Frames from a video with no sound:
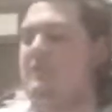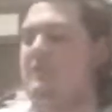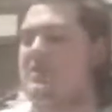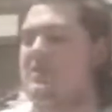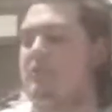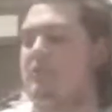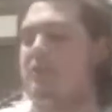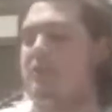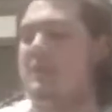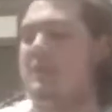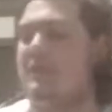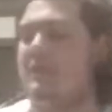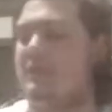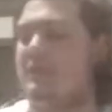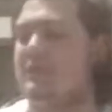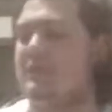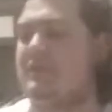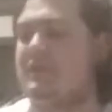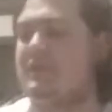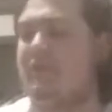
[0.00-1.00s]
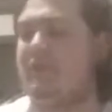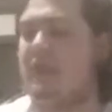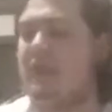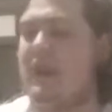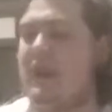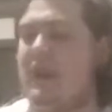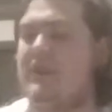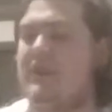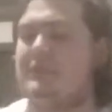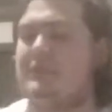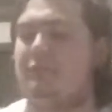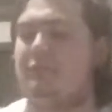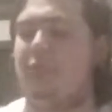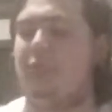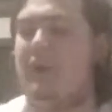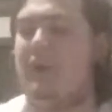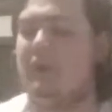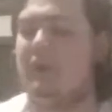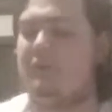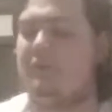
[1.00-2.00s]
Scorpion most of all. I just
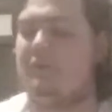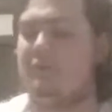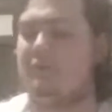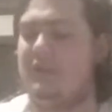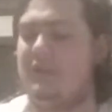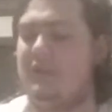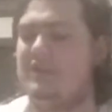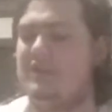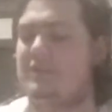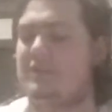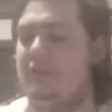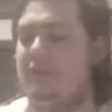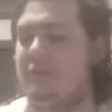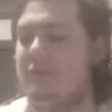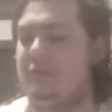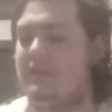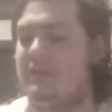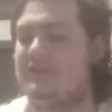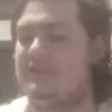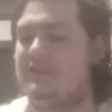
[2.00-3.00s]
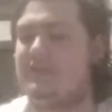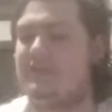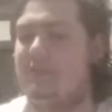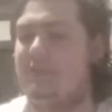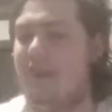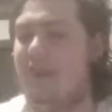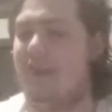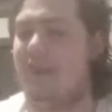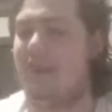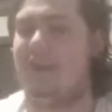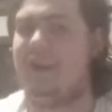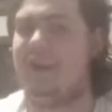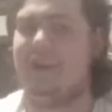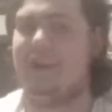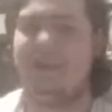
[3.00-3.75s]
want my Scorpion so bad.